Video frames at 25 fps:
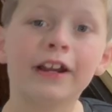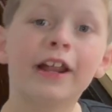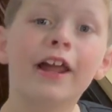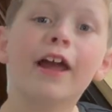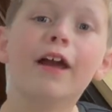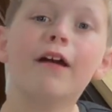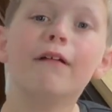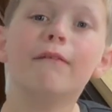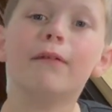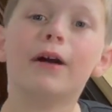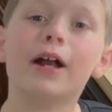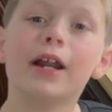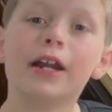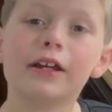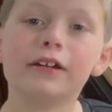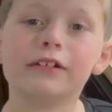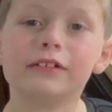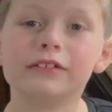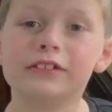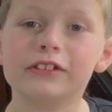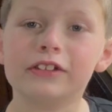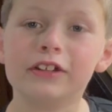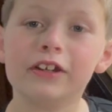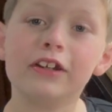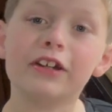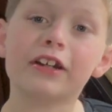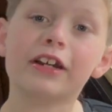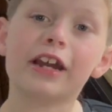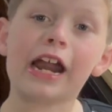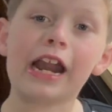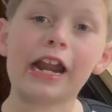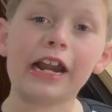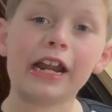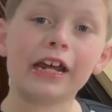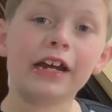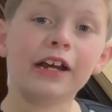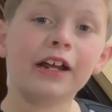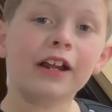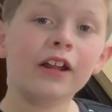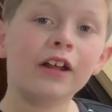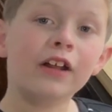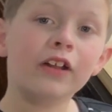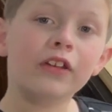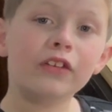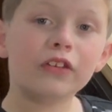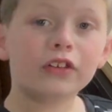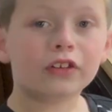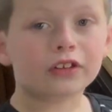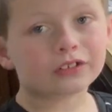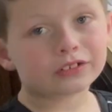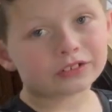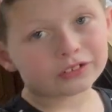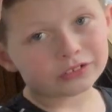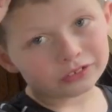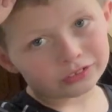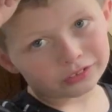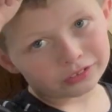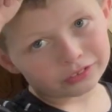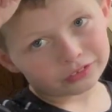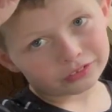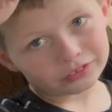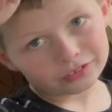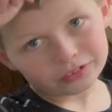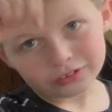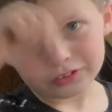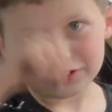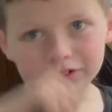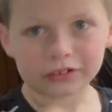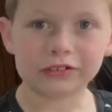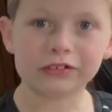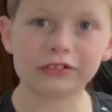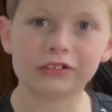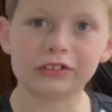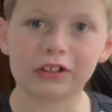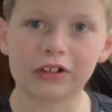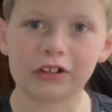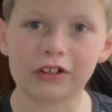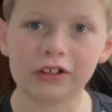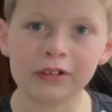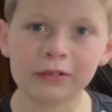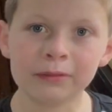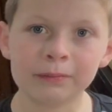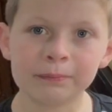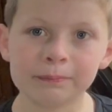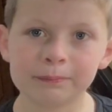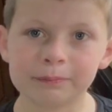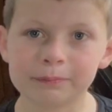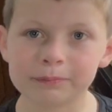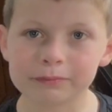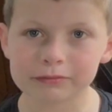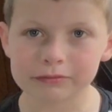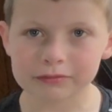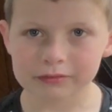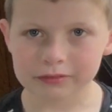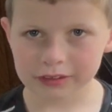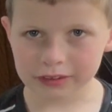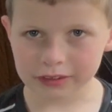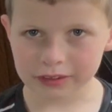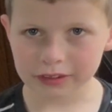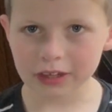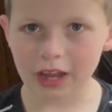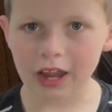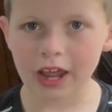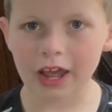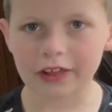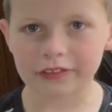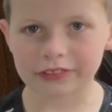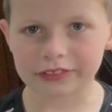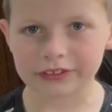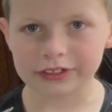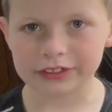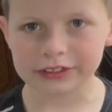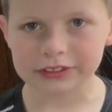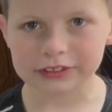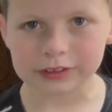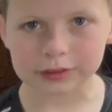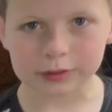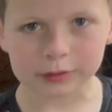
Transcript: I want you to look a little closer at this.